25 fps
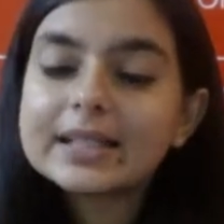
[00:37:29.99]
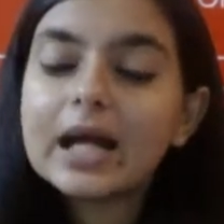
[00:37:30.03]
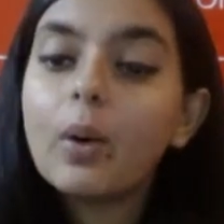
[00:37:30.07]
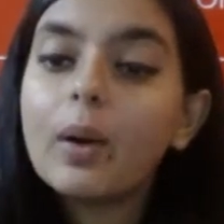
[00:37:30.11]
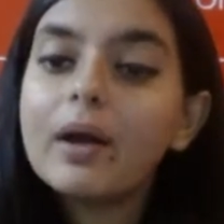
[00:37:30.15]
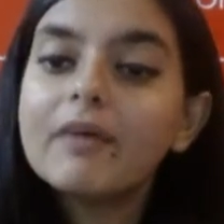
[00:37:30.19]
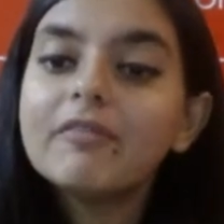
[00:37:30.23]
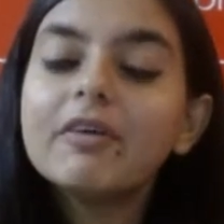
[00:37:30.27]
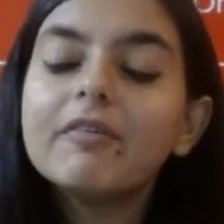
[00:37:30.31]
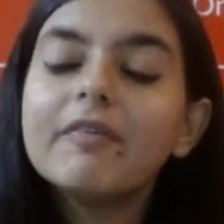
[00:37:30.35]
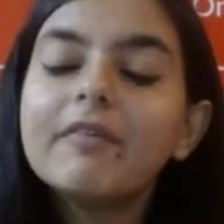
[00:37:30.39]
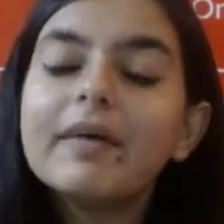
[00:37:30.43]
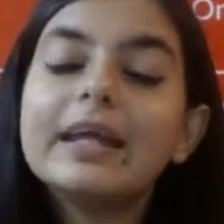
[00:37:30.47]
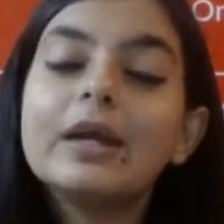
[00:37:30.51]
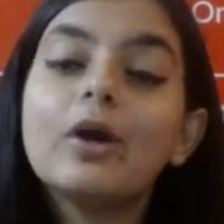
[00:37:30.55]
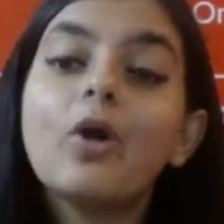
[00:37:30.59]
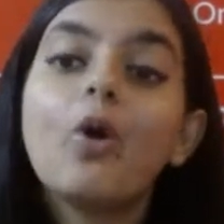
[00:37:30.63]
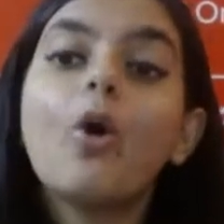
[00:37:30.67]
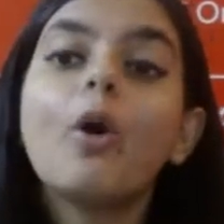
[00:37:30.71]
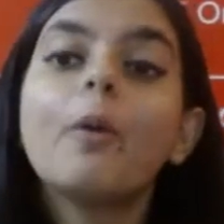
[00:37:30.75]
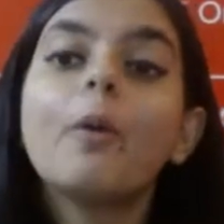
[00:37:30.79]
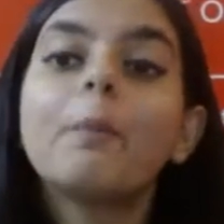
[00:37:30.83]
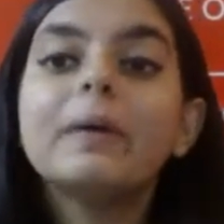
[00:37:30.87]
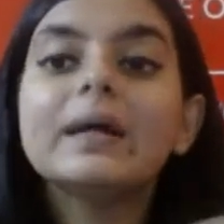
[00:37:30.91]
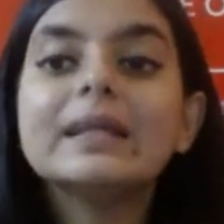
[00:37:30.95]
However, when he
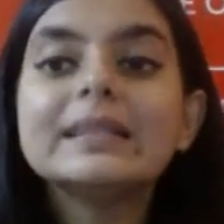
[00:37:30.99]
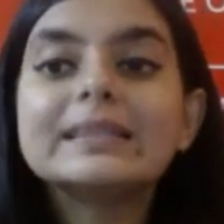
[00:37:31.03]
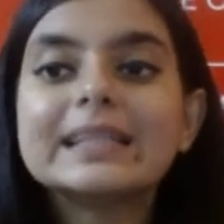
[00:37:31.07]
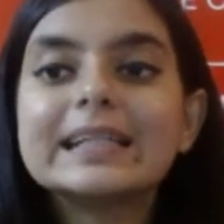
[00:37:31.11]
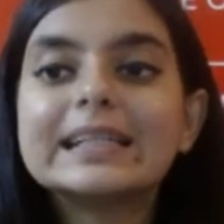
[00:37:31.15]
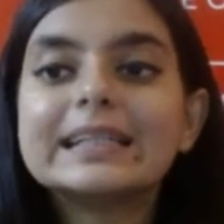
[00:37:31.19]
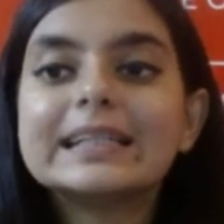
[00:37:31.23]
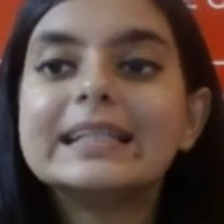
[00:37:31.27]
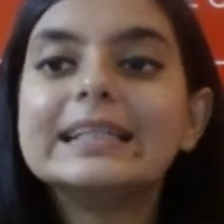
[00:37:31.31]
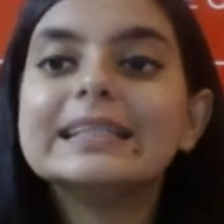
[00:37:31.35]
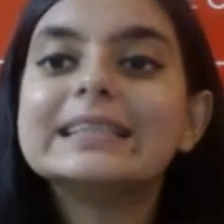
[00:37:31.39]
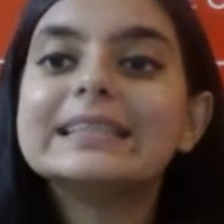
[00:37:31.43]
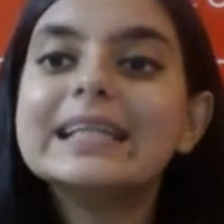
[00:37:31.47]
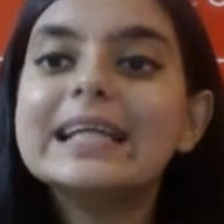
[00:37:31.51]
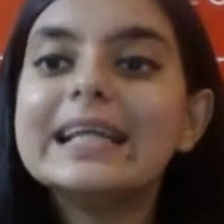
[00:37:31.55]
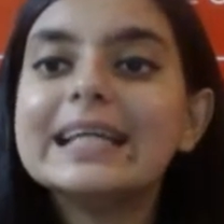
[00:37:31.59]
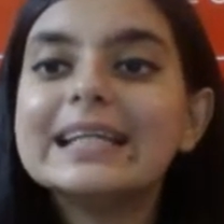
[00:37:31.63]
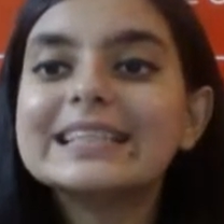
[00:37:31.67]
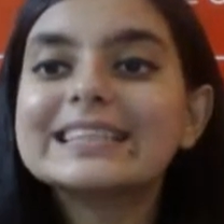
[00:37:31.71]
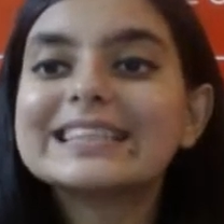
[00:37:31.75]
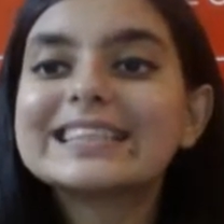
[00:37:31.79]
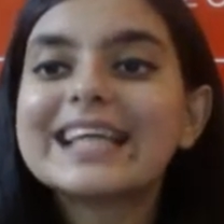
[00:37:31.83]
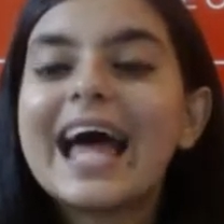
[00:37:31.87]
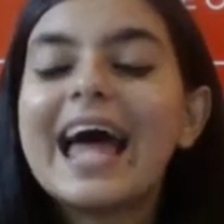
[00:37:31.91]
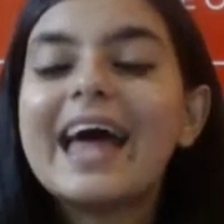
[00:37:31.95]
opens it, he
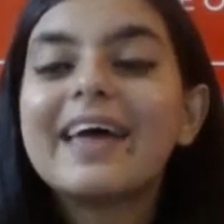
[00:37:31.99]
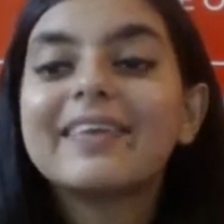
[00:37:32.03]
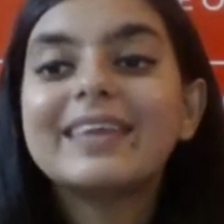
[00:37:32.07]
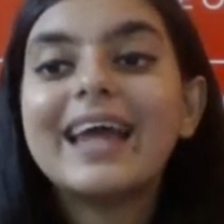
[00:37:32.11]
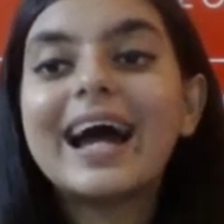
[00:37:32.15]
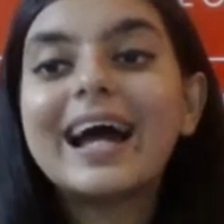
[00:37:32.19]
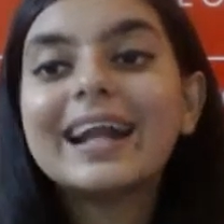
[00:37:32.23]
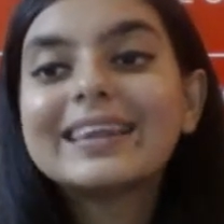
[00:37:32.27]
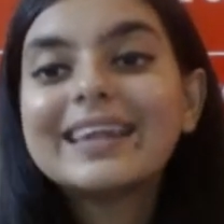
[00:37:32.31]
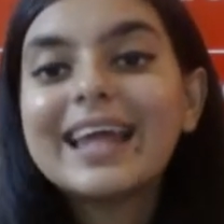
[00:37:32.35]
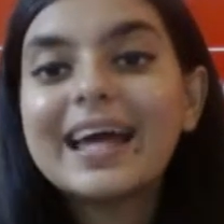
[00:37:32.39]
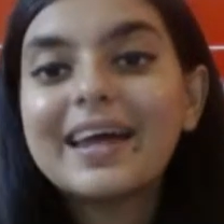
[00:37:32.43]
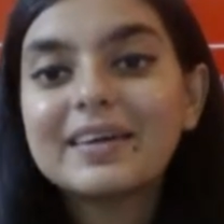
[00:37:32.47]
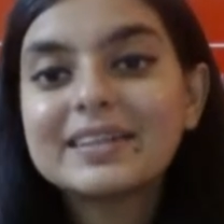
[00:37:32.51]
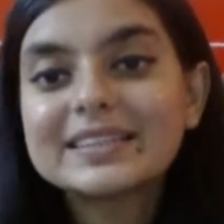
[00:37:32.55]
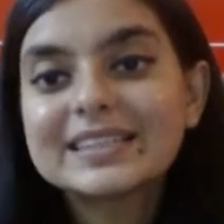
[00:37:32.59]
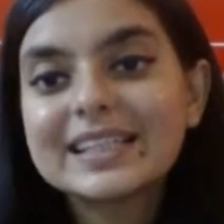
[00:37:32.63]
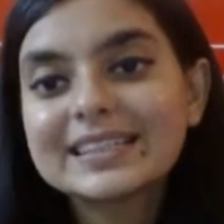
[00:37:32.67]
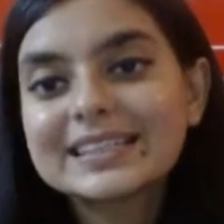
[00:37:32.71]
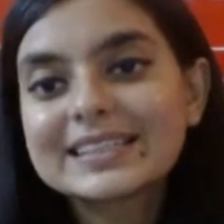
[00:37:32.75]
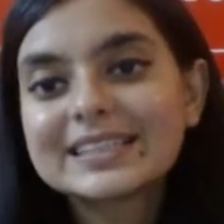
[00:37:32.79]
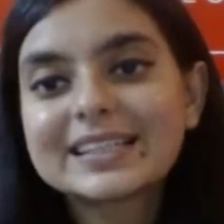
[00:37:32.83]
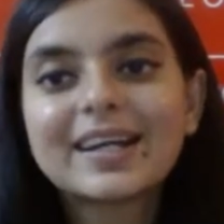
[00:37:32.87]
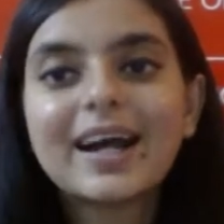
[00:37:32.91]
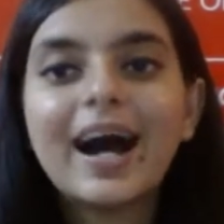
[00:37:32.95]
sees that there is
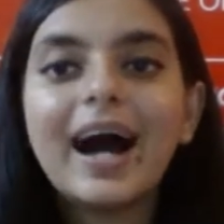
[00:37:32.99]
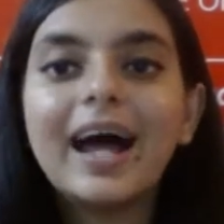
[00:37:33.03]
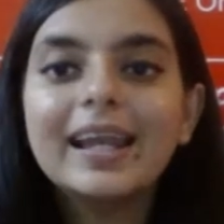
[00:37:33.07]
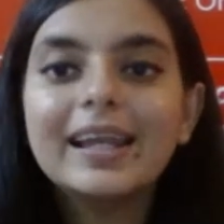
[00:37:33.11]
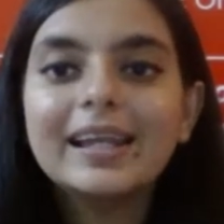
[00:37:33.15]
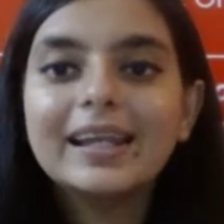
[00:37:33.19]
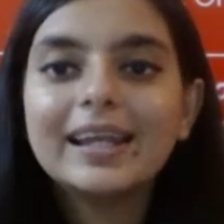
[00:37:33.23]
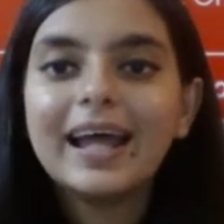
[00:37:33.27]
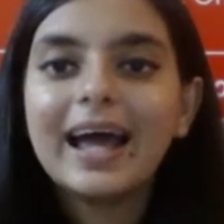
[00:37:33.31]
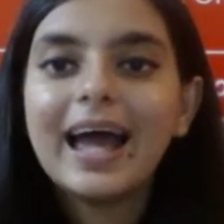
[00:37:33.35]
a skull